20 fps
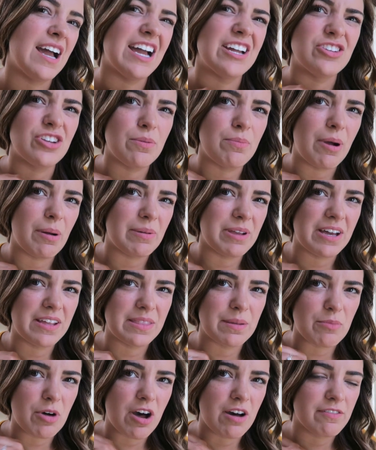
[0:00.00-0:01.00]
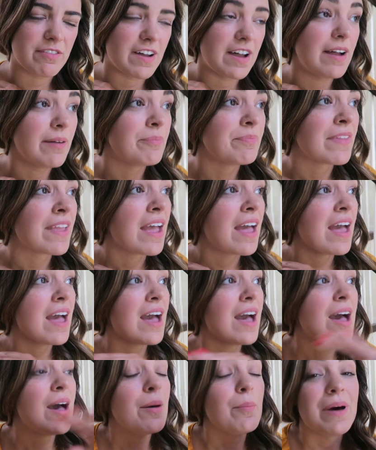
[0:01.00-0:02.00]
I should probably cut them off, huh?
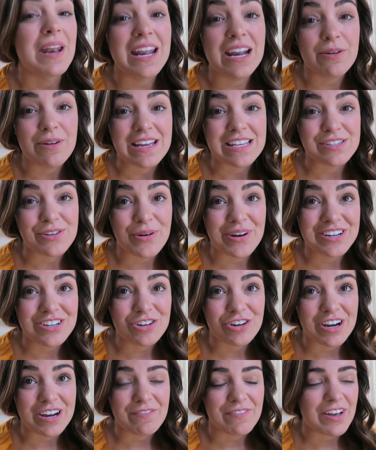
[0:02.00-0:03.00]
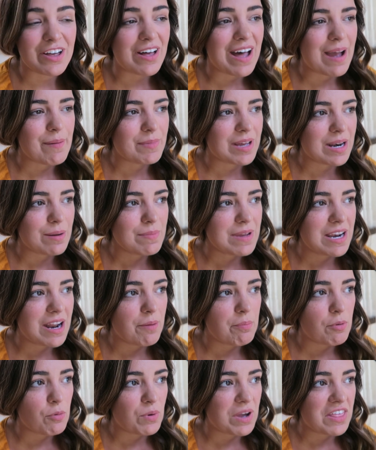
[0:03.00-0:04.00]
But anyways, going to Grandville, I'm gonna meet
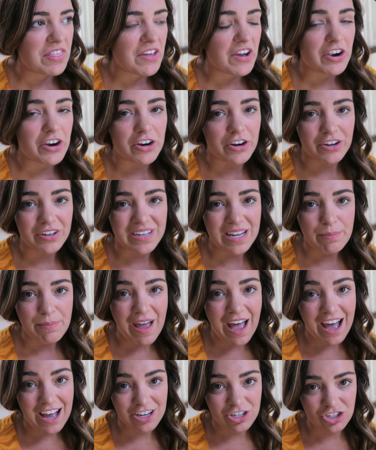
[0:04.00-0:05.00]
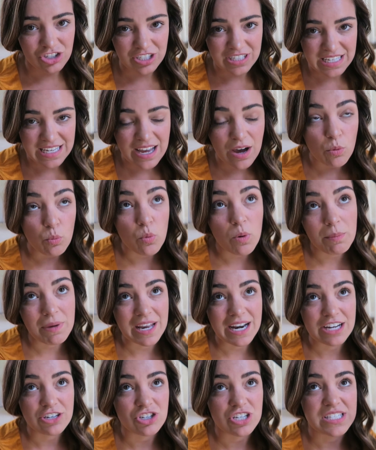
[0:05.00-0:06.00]
up with a girl named Ashley, a
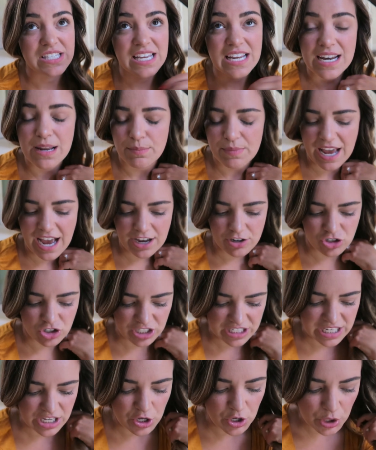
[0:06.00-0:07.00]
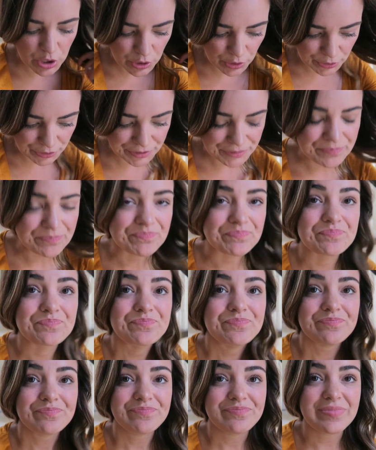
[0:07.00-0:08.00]
woman, I should say, named Ashley, who
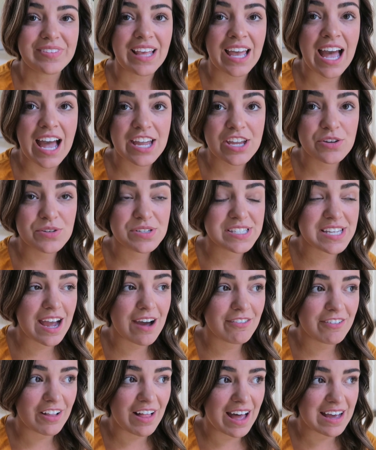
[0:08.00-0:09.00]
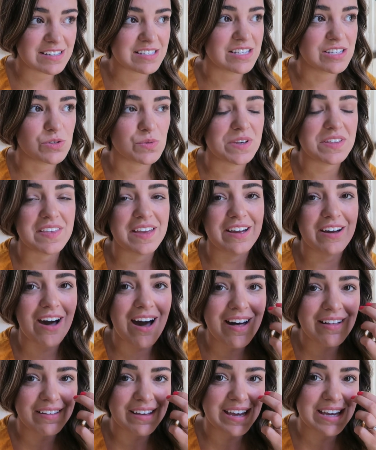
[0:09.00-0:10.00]
I used to have classes with in
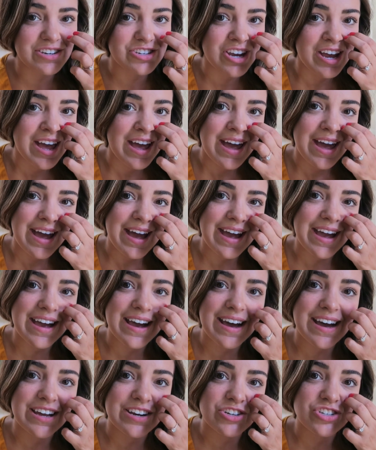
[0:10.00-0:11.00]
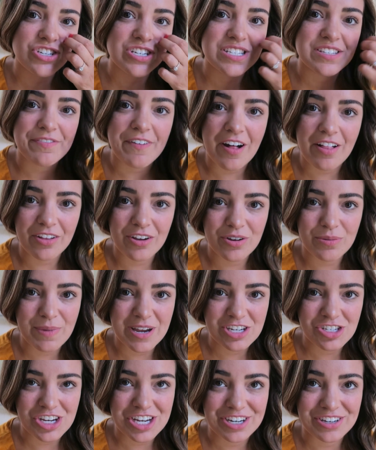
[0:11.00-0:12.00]
college, and she's followed
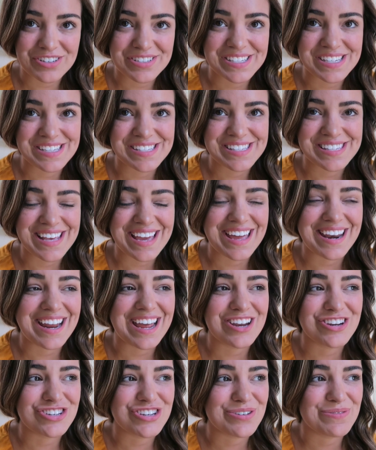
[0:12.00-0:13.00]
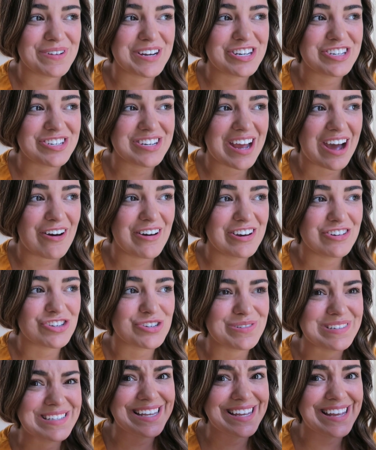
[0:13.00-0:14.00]
my channel since then, and she reached out and
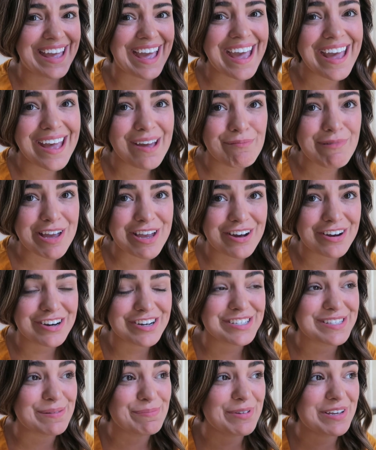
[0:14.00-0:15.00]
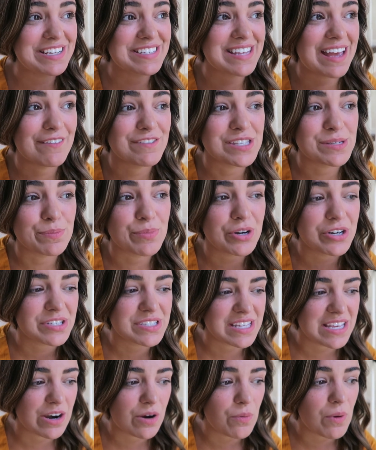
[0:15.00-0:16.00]
like, hey, my younger siblings have some
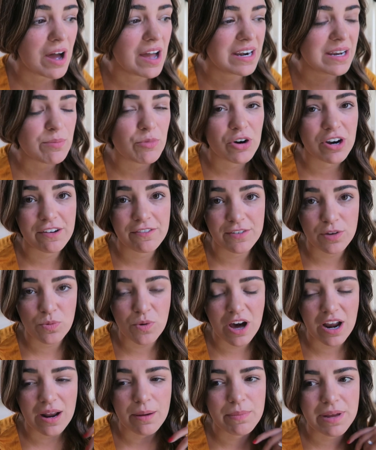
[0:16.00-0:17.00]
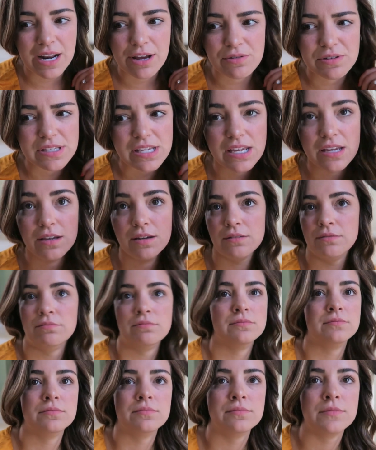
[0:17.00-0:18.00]
books they don't want anymore if you want them, and I was like,
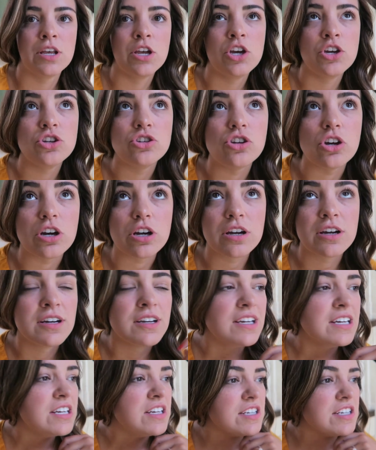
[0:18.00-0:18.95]
shook.